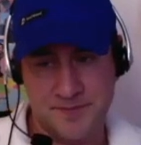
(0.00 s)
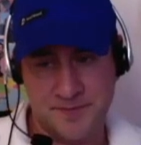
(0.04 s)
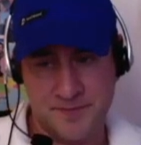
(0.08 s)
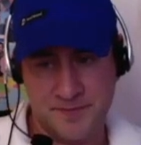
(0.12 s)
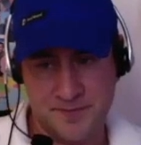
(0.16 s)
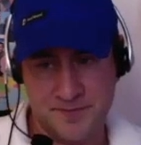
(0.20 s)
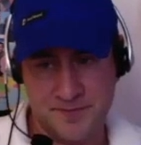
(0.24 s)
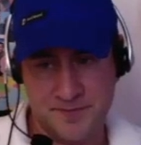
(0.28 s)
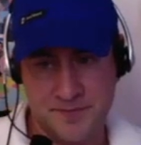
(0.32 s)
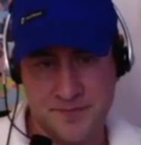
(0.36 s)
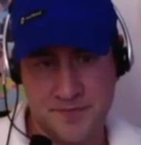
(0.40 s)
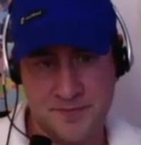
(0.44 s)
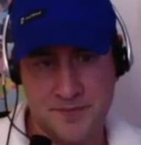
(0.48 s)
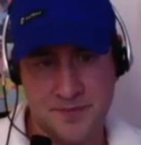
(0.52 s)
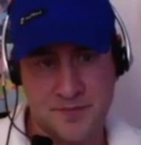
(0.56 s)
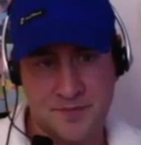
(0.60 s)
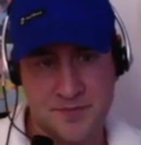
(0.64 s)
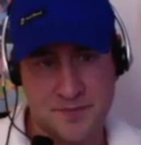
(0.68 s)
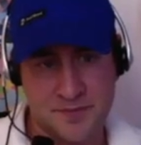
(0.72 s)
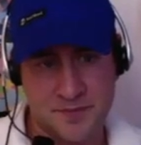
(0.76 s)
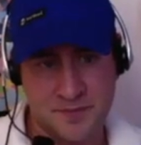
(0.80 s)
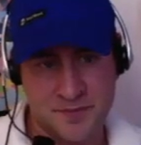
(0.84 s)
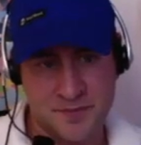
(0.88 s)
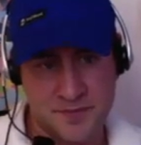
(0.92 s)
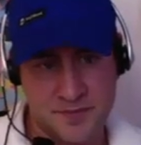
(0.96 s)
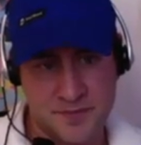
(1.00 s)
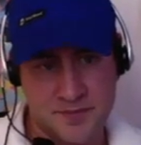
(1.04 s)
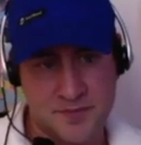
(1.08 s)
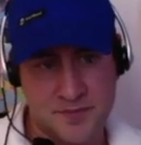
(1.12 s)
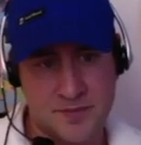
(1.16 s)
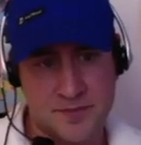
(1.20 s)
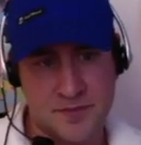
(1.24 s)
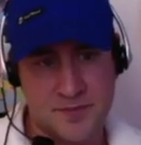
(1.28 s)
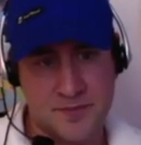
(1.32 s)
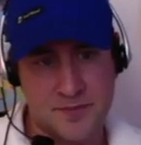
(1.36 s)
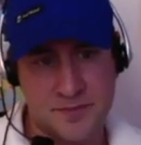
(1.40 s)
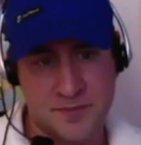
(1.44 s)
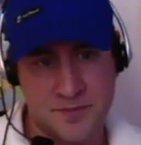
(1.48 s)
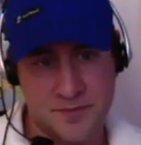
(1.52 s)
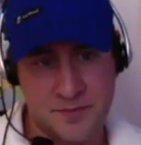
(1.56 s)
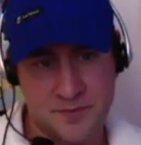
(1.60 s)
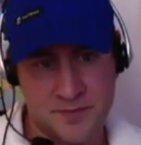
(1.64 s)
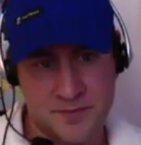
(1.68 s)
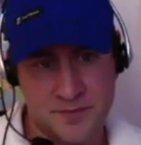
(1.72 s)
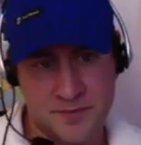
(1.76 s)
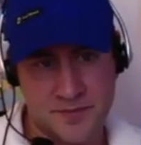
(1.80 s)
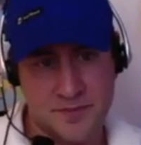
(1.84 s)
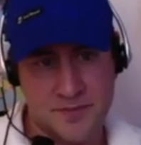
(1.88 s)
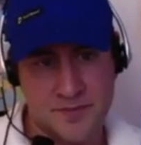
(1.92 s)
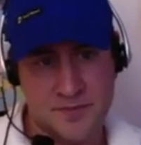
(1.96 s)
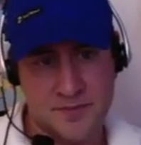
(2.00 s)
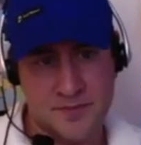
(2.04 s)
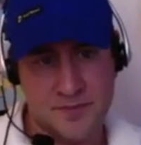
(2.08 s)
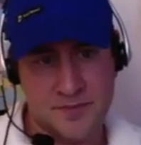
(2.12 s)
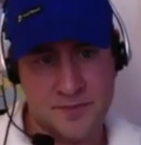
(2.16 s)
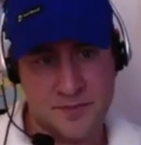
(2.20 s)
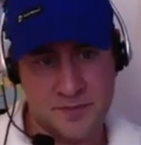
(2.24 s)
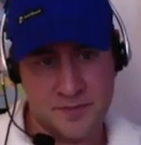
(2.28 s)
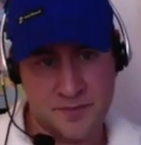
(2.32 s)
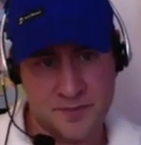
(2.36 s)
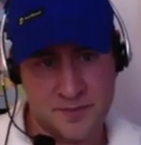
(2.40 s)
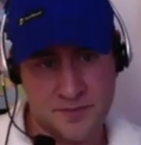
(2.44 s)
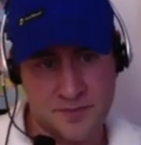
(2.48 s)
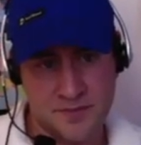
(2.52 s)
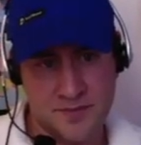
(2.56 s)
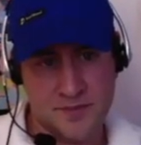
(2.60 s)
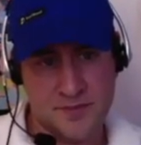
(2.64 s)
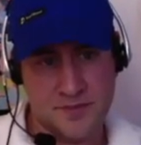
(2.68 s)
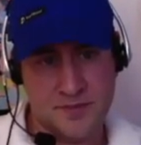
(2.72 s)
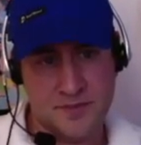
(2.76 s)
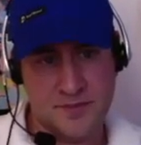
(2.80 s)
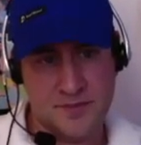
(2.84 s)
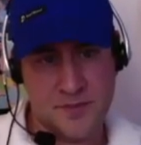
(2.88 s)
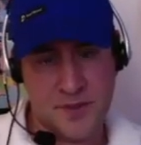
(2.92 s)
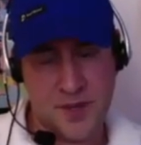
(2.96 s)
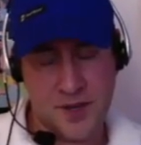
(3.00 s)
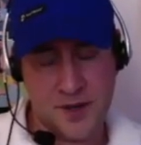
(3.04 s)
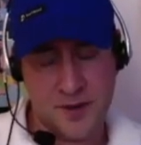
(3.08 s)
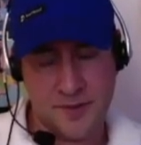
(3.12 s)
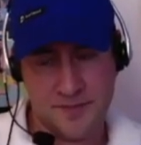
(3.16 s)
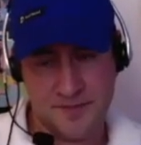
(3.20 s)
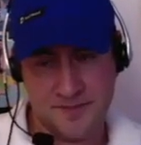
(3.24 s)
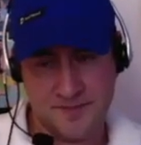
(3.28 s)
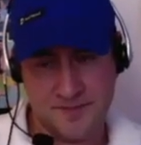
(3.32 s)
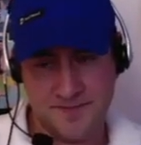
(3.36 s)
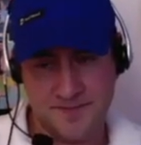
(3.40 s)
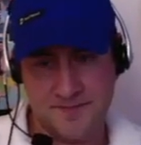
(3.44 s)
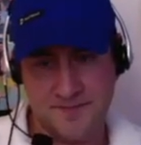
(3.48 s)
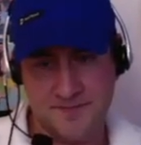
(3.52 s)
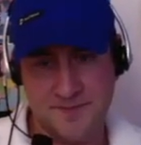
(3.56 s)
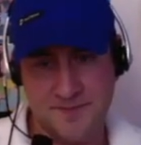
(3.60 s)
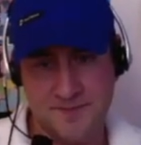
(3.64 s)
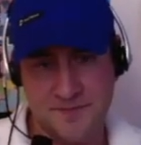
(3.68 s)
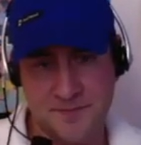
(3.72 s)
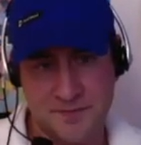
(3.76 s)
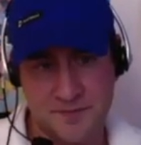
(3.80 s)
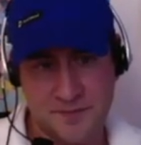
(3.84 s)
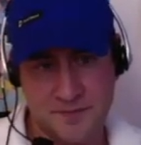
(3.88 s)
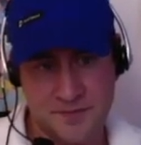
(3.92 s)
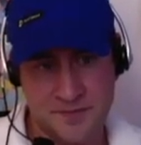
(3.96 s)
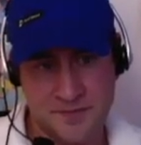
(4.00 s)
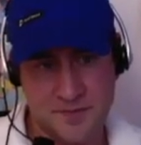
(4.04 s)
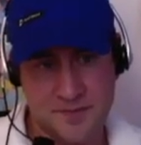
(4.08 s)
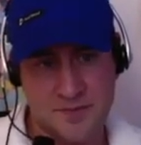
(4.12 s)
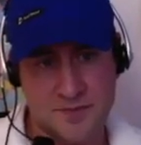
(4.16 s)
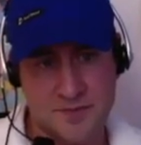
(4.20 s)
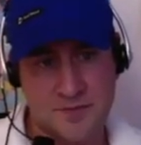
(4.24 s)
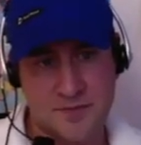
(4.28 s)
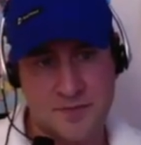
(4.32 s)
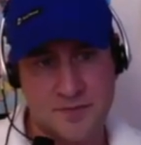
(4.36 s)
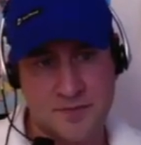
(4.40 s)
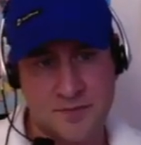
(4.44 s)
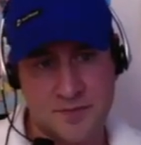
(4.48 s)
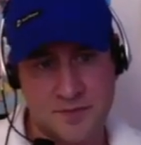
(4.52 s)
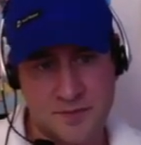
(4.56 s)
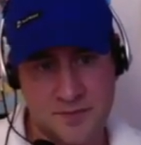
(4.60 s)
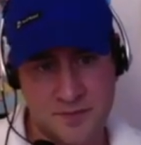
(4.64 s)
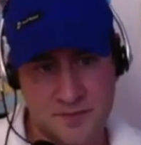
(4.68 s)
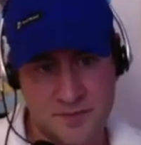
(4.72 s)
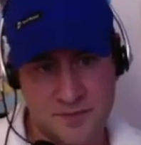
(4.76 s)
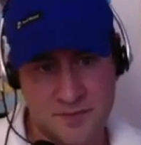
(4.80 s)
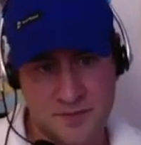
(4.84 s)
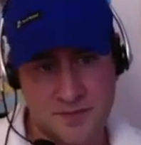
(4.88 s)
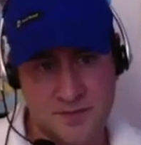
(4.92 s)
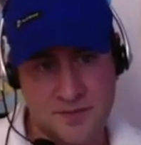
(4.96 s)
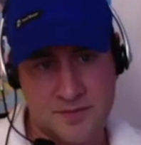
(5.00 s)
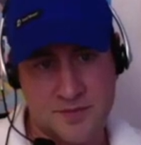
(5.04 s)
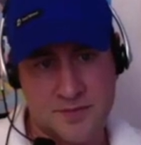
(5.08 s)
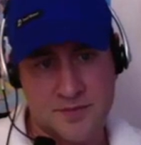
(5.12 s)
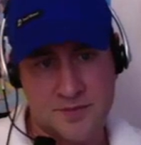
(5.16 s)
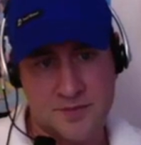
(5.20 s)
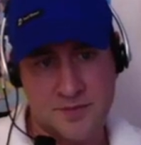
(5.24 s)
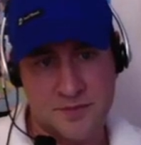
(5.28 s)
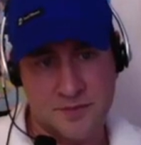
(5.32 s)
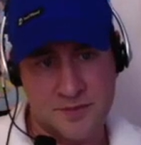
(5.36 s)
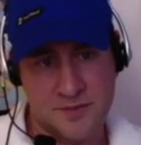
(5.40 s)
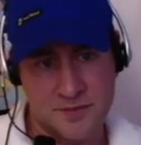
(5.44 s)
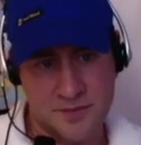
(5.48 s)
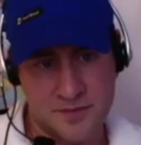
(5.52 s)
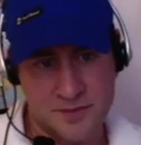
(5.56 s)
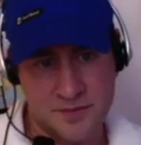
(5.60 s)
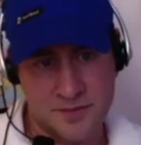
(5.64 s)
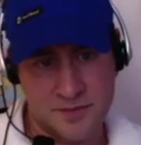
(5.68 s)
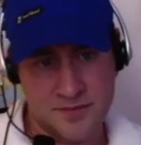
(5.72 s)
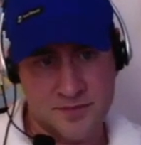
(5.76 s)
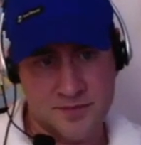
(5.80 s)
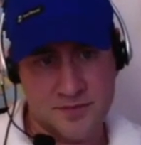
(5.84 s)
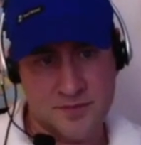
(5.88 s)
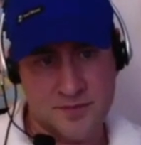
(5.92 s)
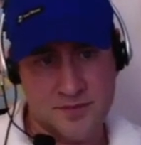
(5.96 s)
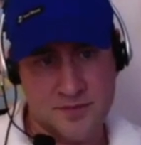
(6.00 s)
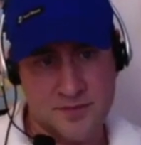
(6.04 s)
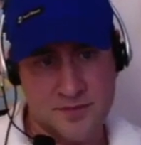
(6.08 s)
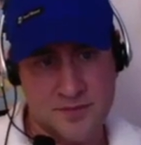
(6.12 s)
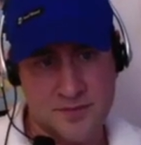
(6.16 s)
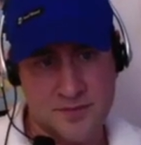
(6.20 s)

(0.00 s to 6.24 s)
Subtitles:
[no speech]